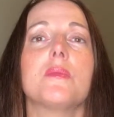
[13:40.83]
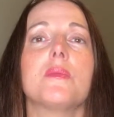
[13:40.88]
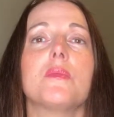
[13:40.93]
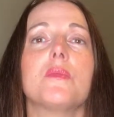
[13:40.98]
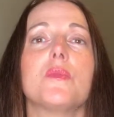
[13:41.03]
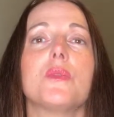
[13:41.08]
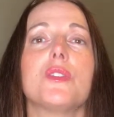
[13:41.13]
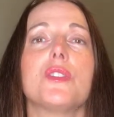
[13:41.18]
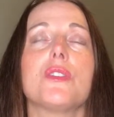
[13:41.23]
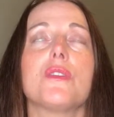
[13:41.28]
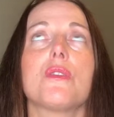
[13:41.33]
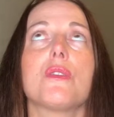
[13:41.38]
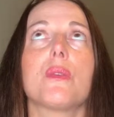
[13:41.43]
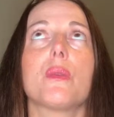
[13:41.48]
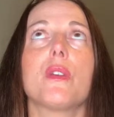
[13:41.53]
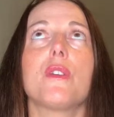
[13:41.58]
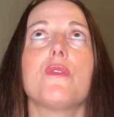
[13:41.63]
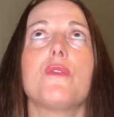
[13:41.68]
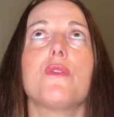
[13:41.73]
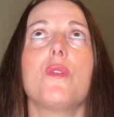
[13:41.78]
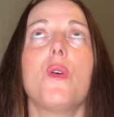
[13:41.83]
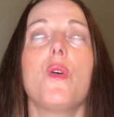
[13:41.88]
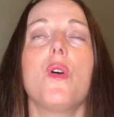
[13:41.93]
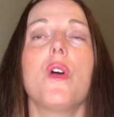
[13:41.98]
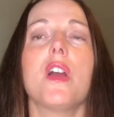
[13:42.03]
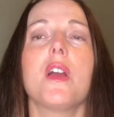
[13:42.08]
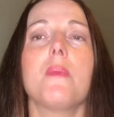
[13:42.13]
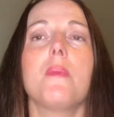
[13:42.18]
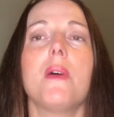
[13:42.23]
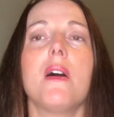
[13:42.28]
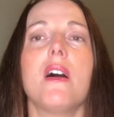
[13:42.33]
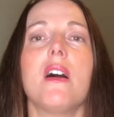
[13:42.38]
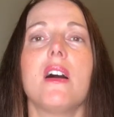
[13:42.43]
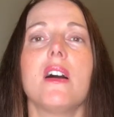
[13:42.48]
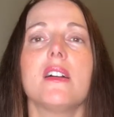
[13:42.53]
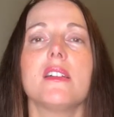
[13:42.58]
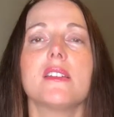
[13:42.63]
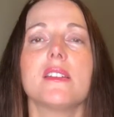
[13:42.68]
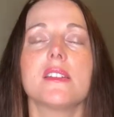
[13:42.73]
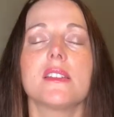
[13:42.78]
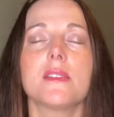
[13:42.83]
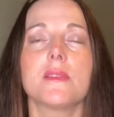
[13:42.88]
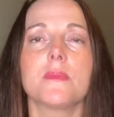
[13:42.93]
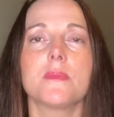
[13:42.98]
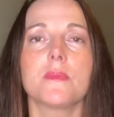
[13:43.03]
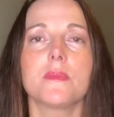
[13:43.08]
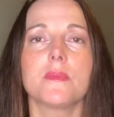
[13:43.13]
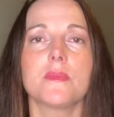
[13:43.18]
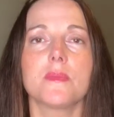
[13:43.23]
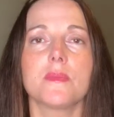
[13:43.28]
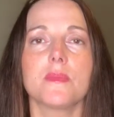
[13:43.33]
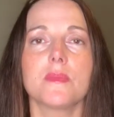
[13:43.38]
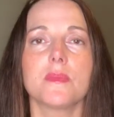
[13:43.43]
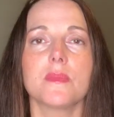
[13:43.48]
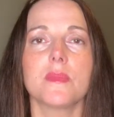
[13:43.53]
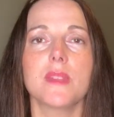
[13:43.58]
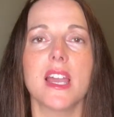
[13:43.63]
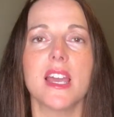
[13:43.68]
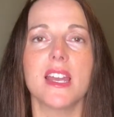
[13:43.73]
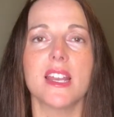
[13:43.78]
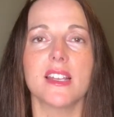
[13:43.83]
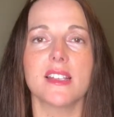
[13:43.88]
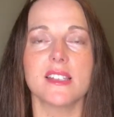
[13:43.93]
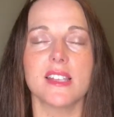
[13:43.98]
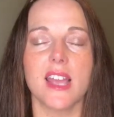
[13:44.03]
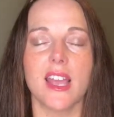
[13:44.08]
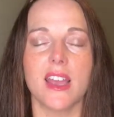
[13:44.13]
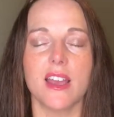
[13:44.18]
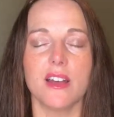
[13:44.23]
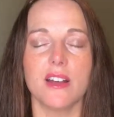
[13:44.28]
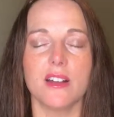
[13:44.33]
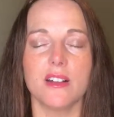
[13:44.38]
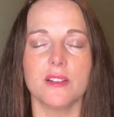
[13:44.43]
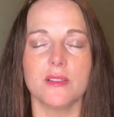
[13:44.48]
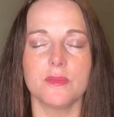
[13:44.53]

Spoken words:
1, 2, 3, 4, pause and exhale.